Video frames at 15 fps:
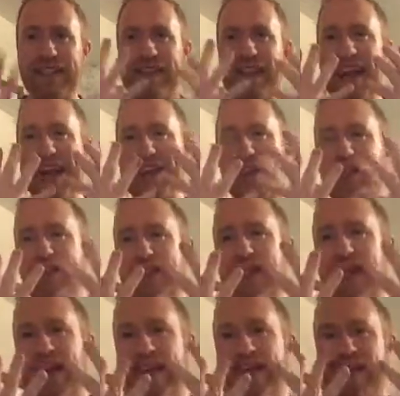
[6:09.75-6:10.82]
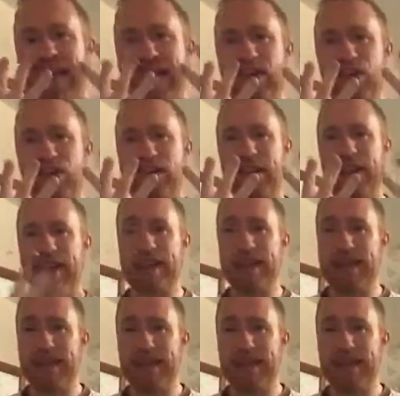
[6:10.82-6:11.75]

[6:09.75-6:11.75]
a 9 out of 10. A 9 out of 10.